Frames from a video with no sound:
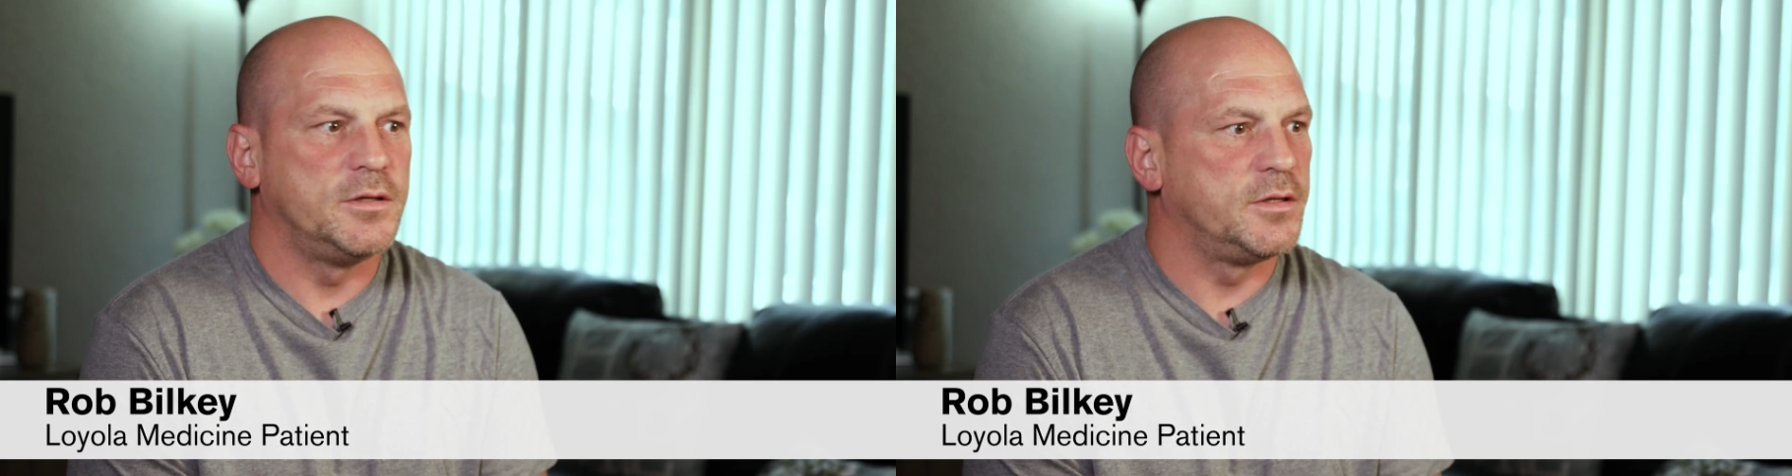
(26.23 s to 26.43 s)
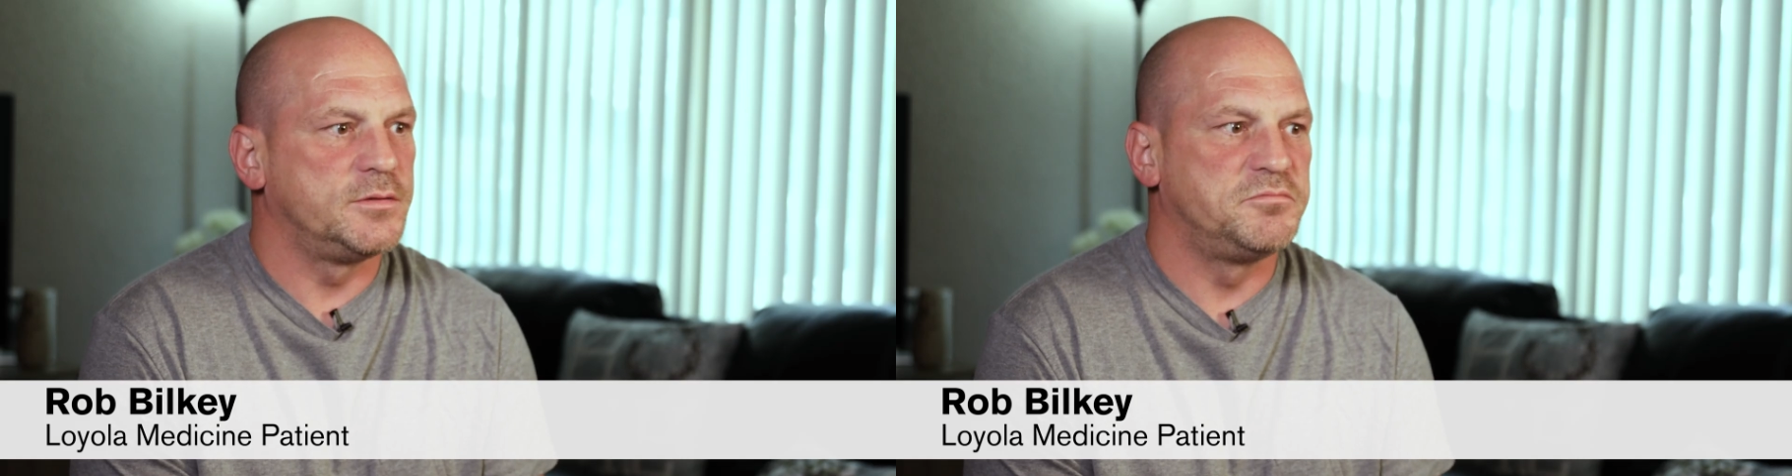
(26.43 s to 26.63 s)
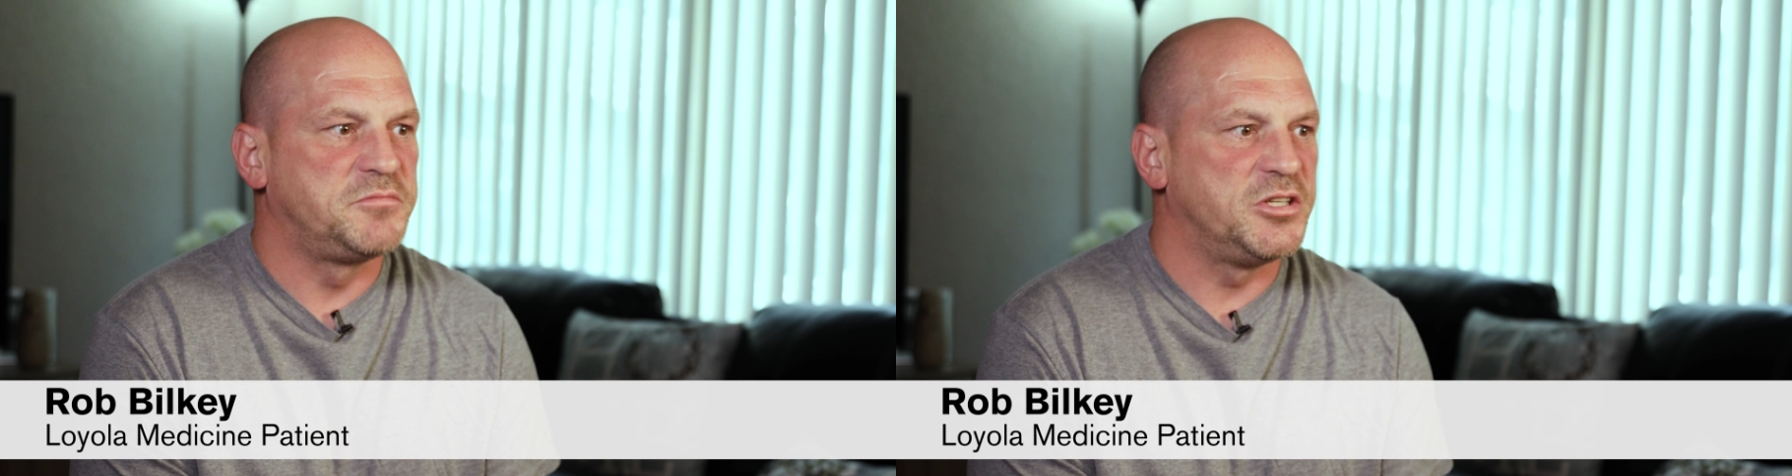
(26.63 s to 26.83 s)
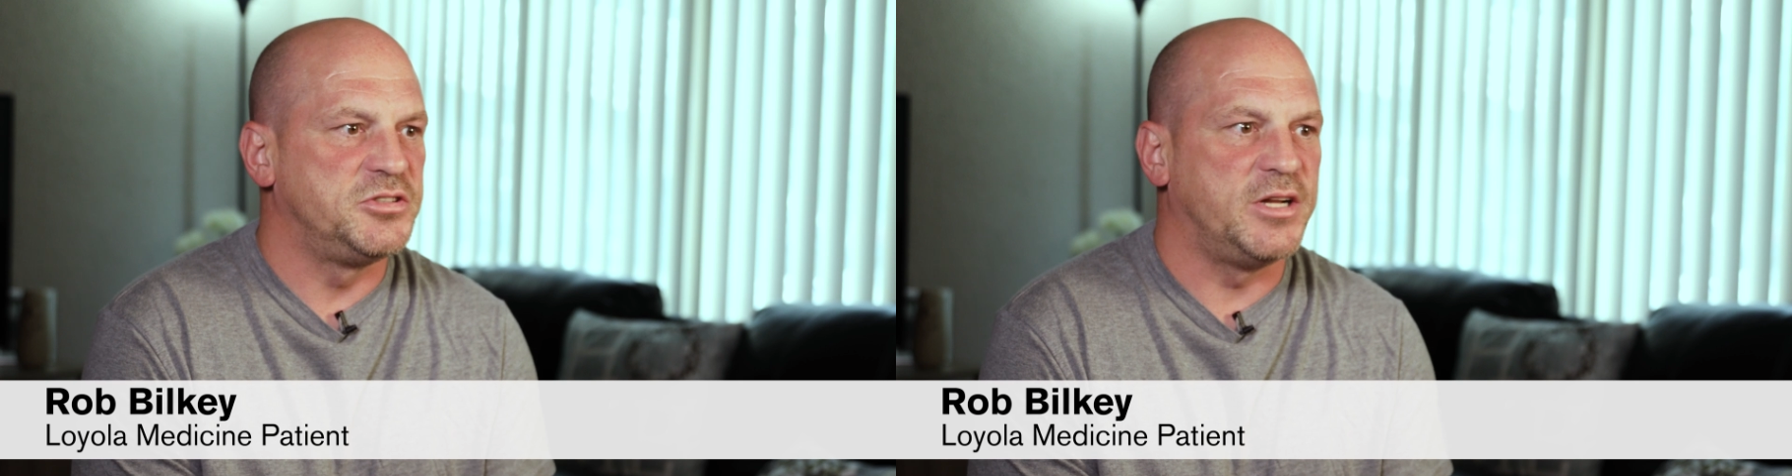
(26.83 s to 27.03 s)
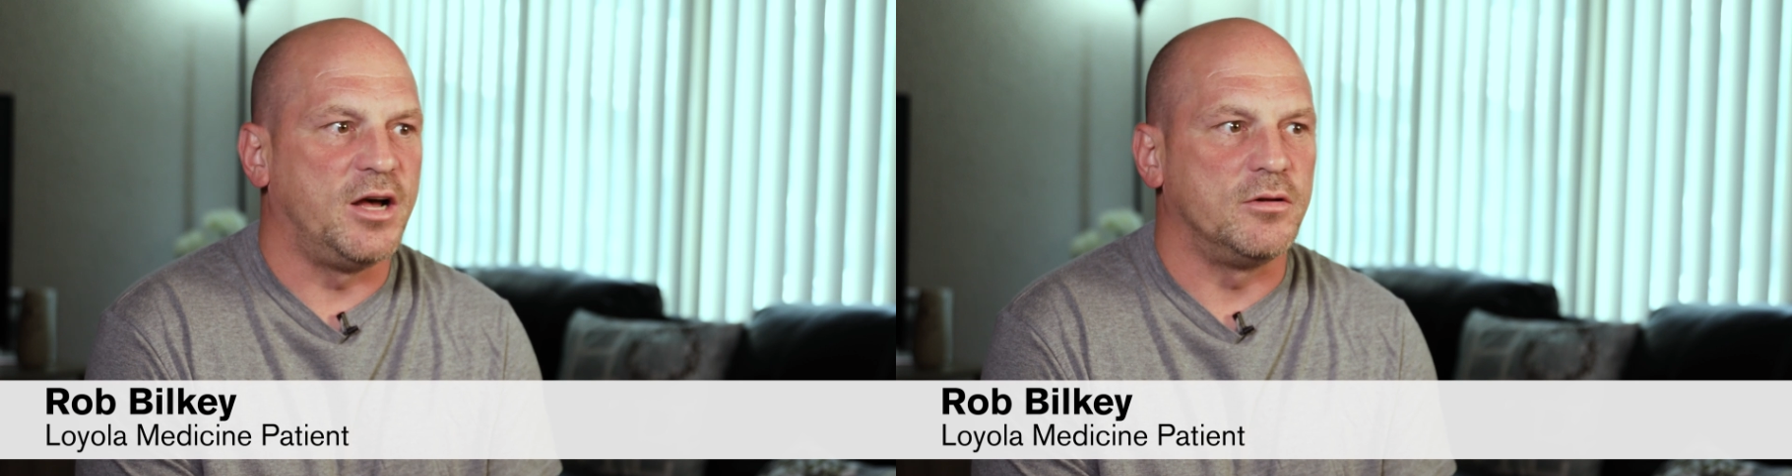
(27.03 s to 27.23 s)
It
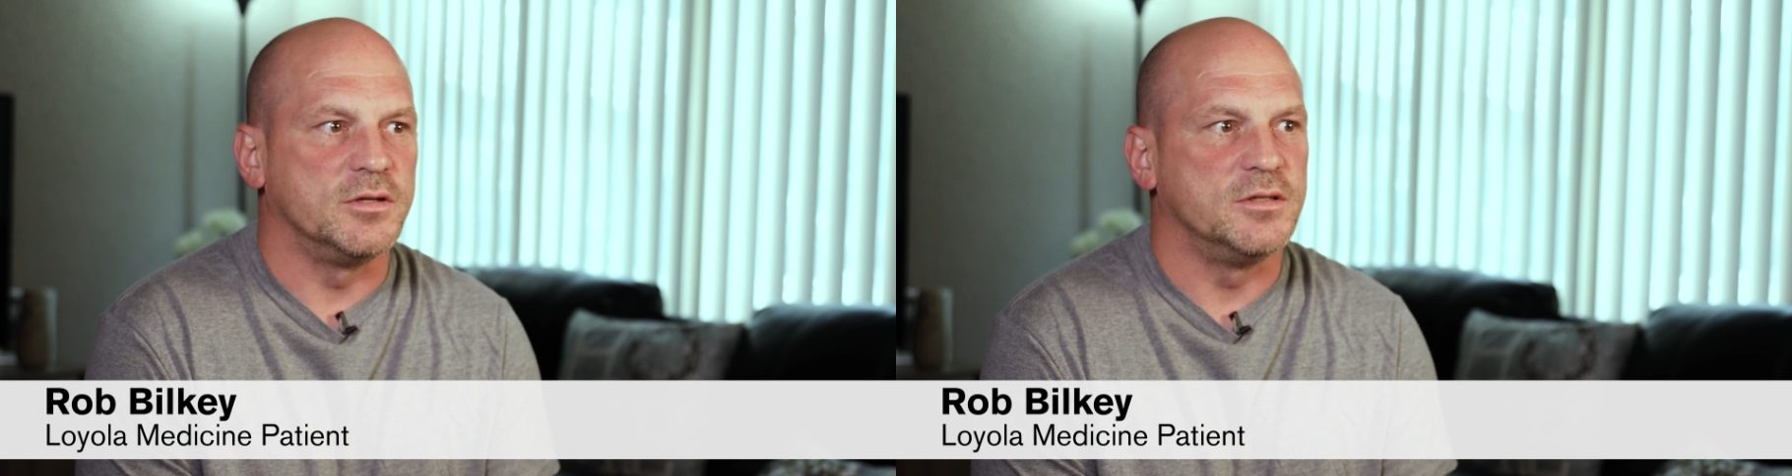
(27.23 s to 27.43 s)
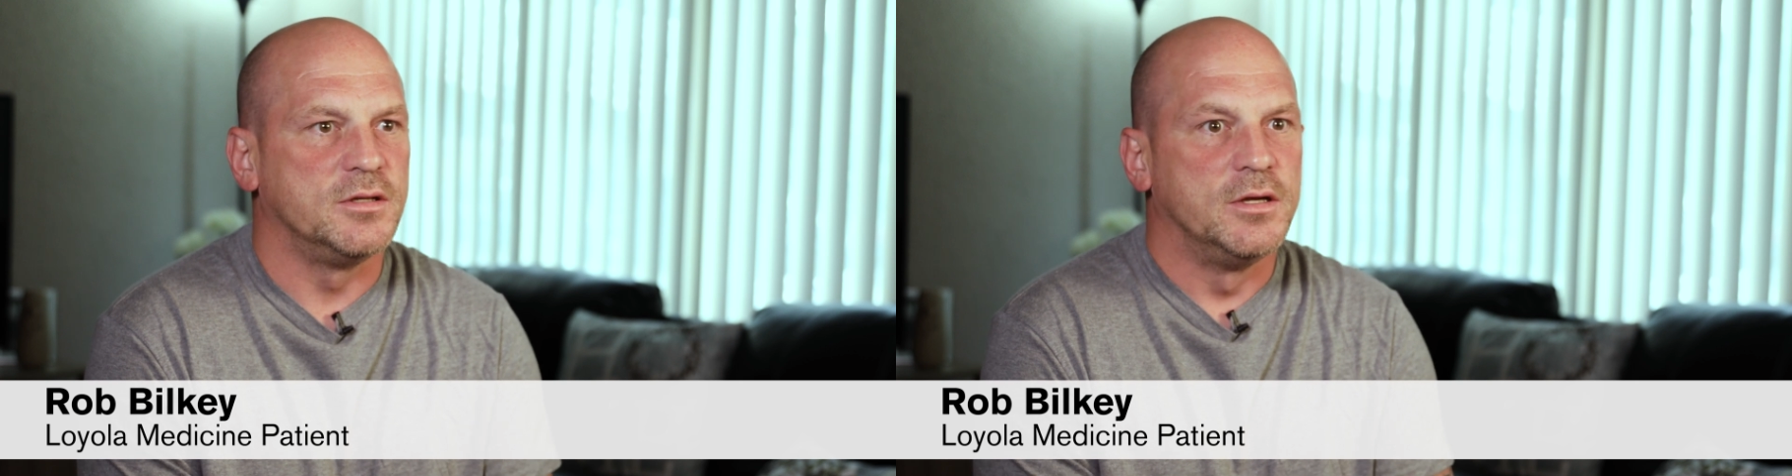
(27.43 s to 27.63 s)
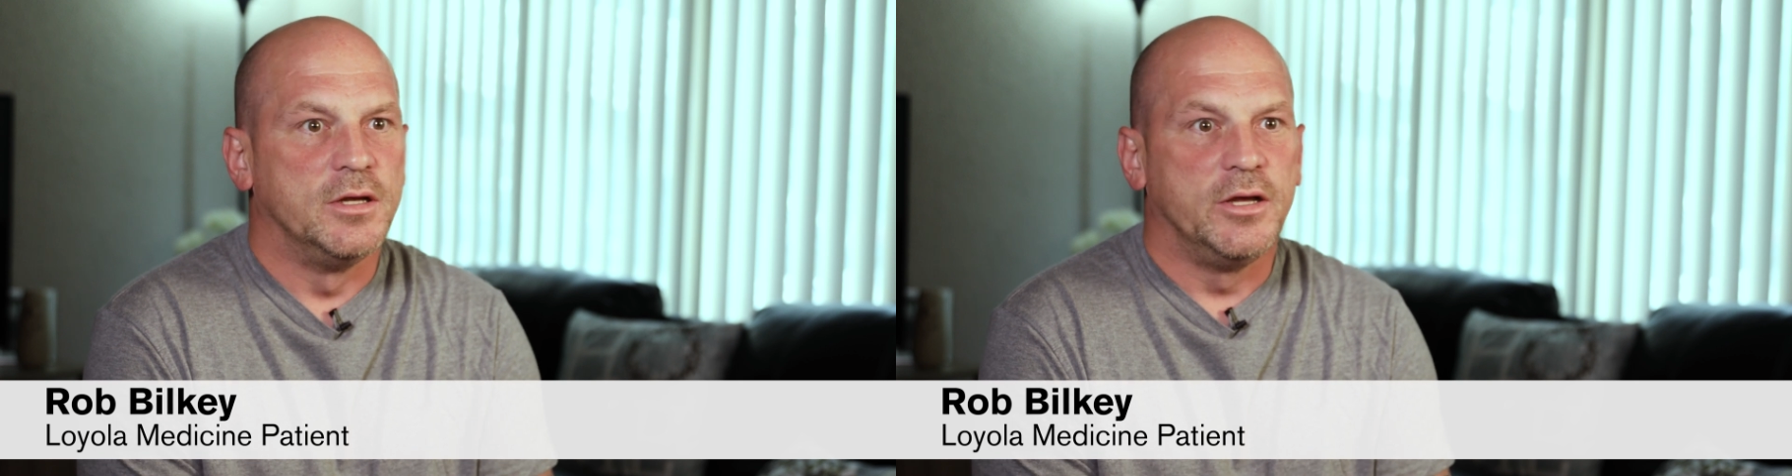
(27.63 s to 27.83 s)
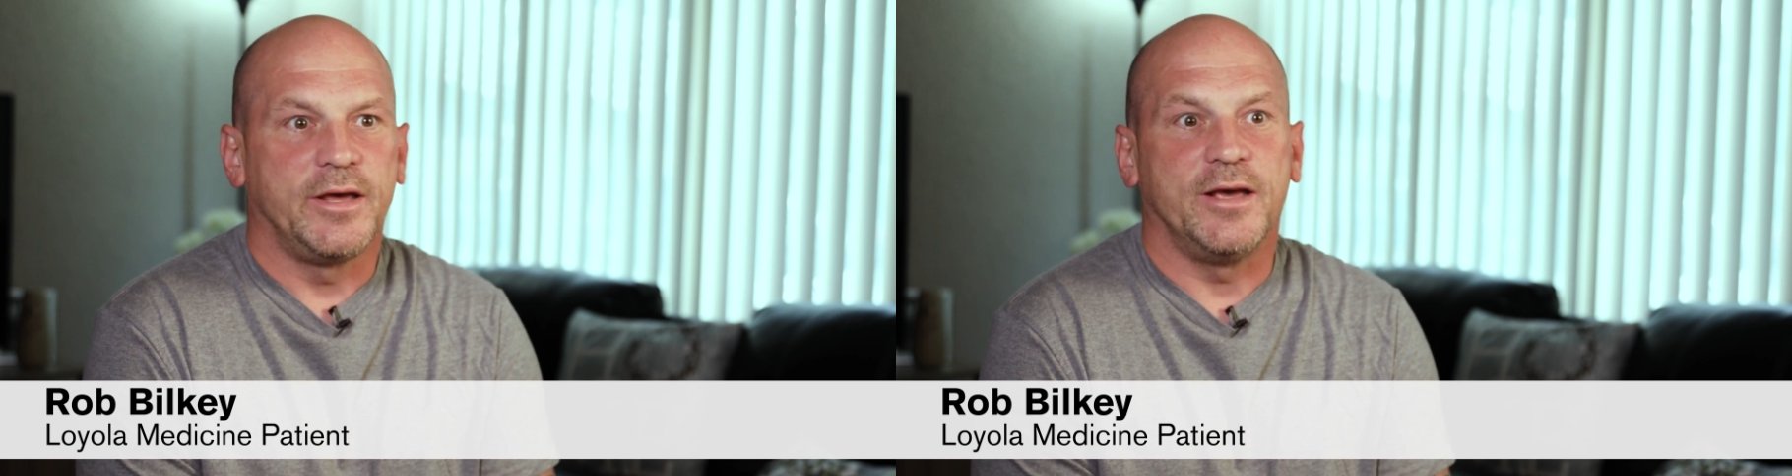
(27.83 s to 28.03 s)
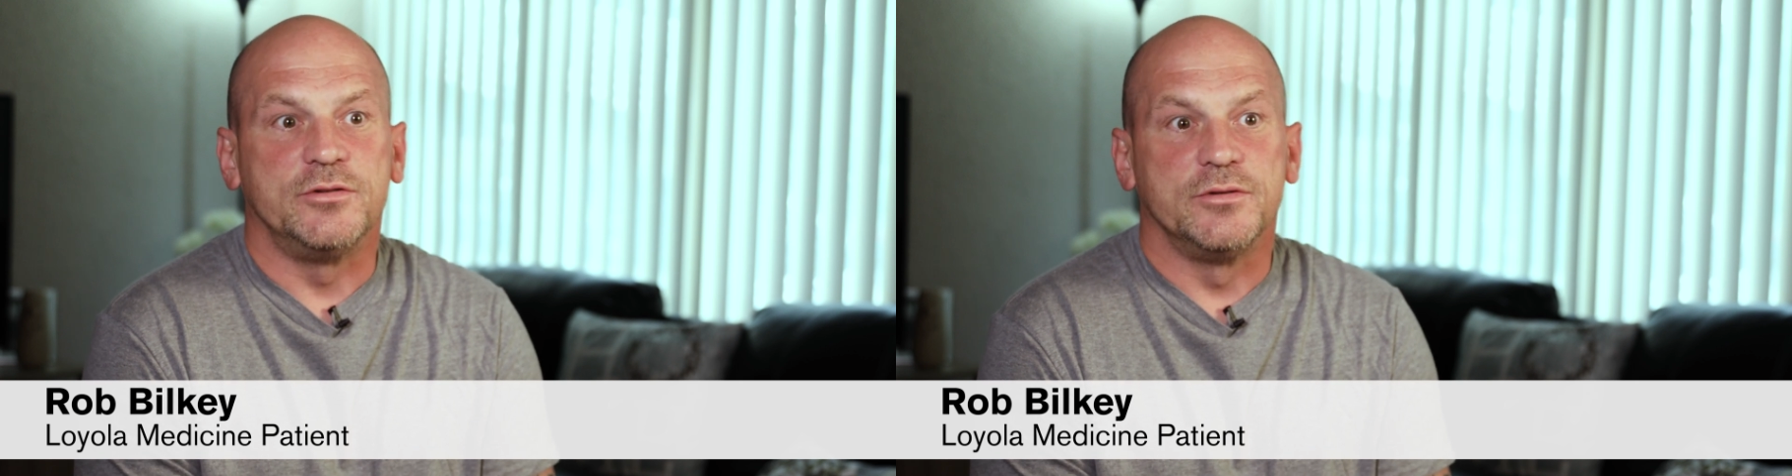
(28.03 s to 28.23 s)
gets you down, it
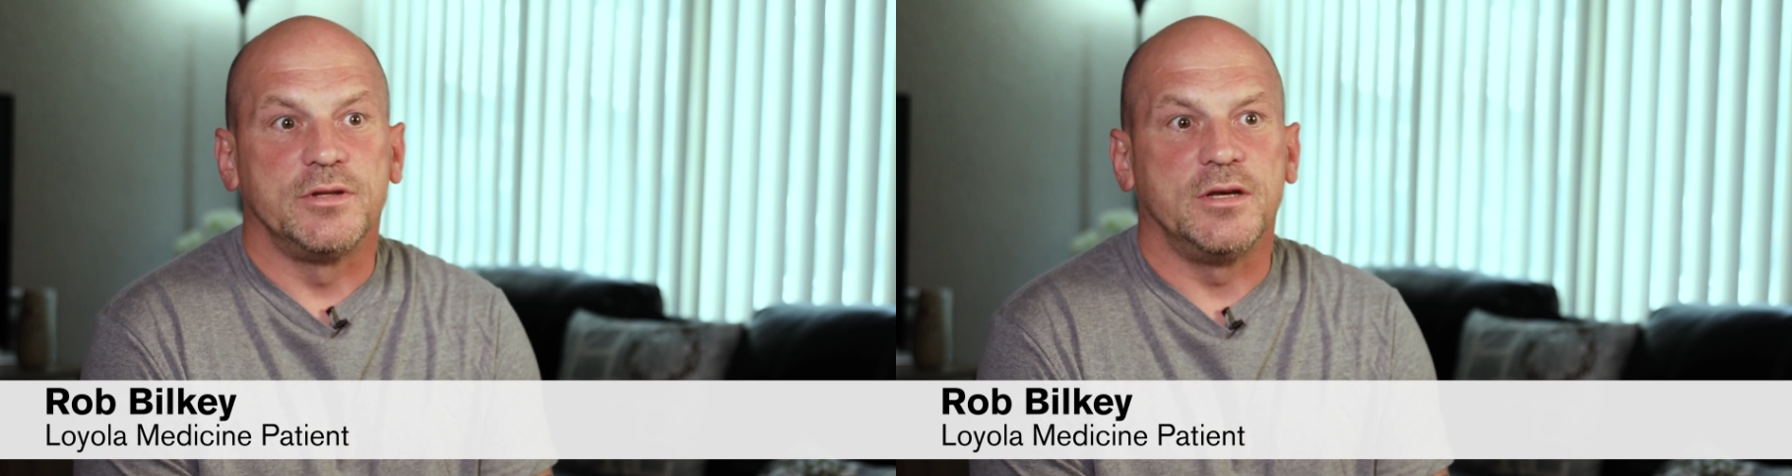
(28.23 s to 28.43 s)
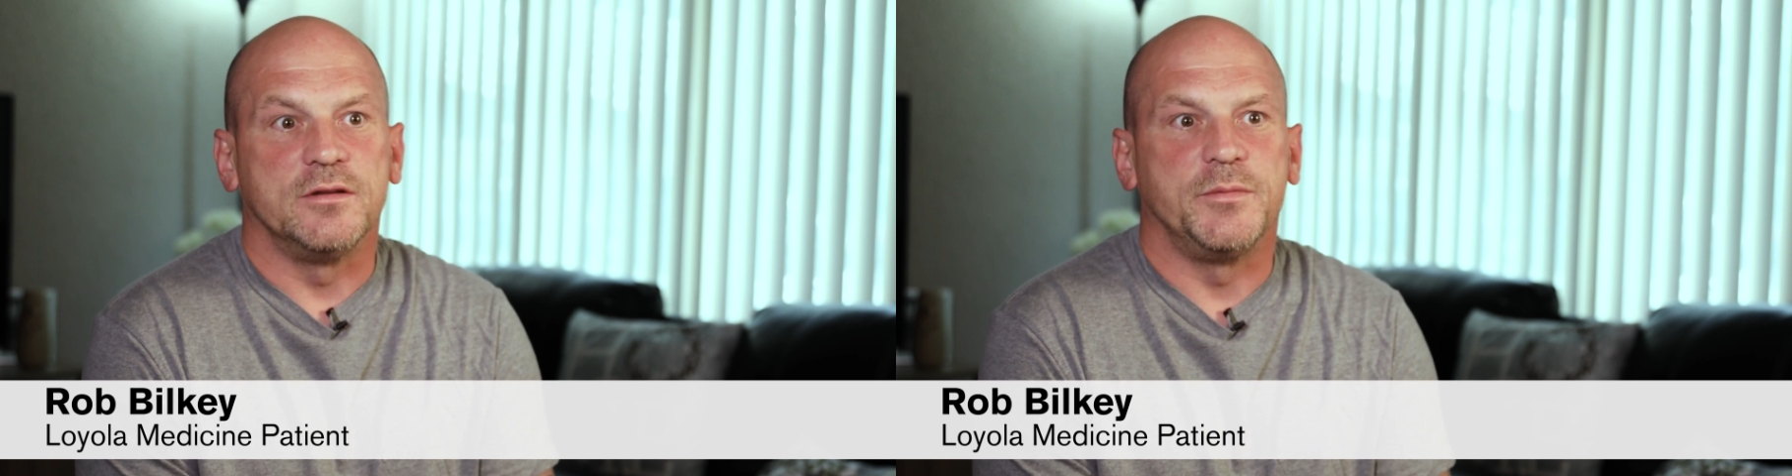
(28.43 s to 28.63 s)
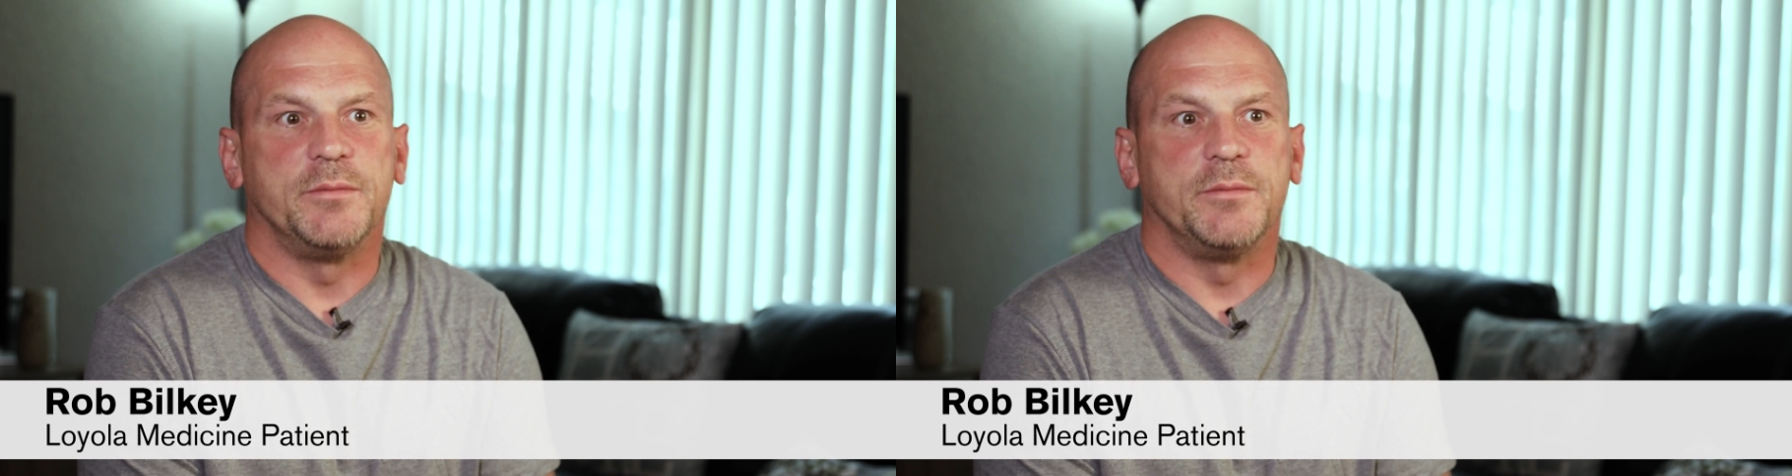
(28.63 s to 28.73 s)
can't do things.